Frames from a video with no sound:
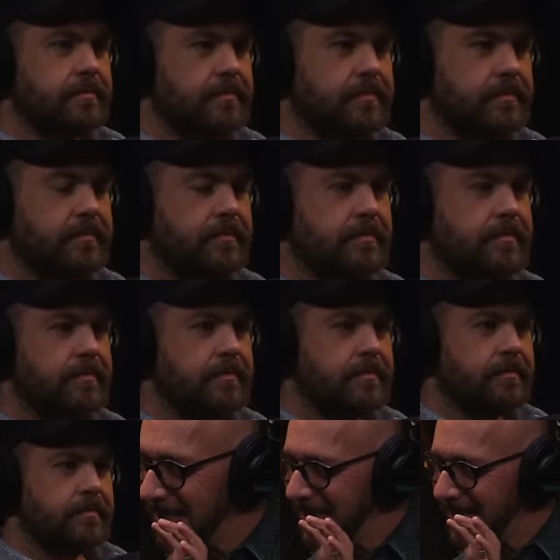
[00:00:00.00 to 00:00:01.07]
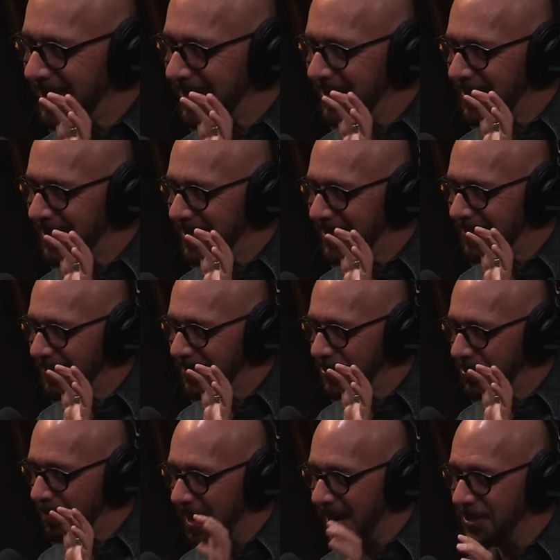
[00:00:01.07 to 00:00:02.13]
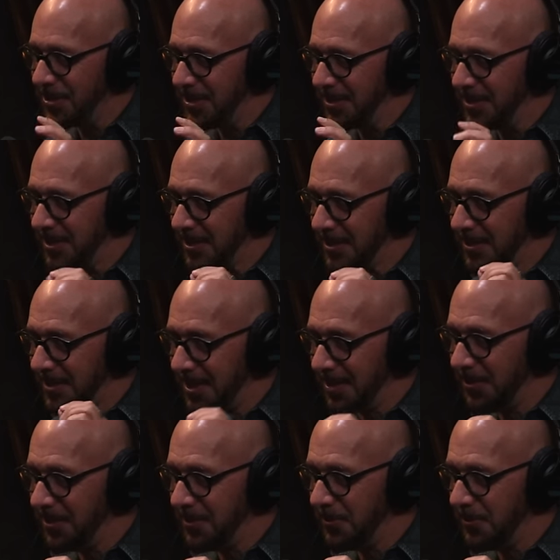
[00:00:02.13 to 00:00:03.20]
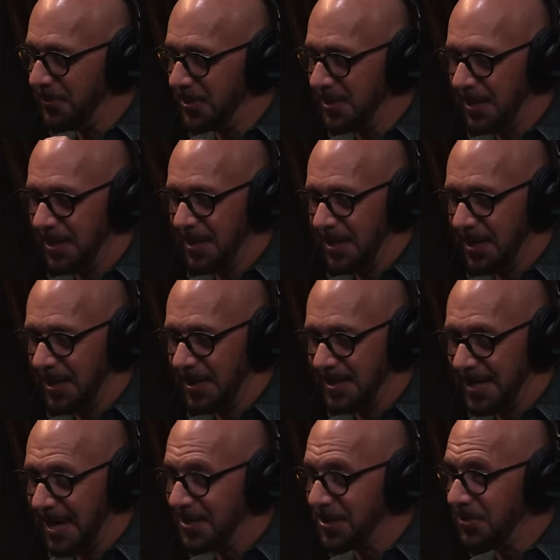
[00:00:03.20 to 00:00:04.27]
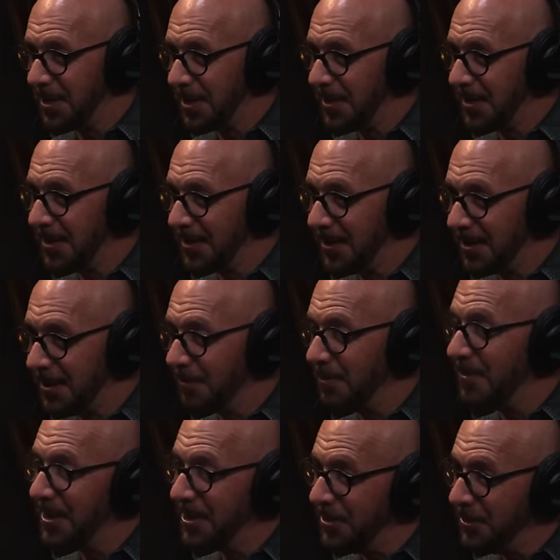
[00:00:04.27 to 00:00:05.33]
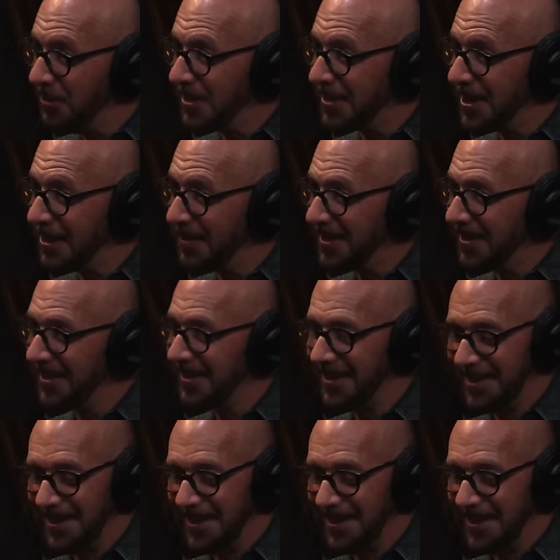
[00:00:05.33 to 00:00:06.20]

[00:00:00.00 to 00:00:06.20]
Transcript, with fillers: and I know it's to to imagine to see on the news a disaster that the government knew was coming,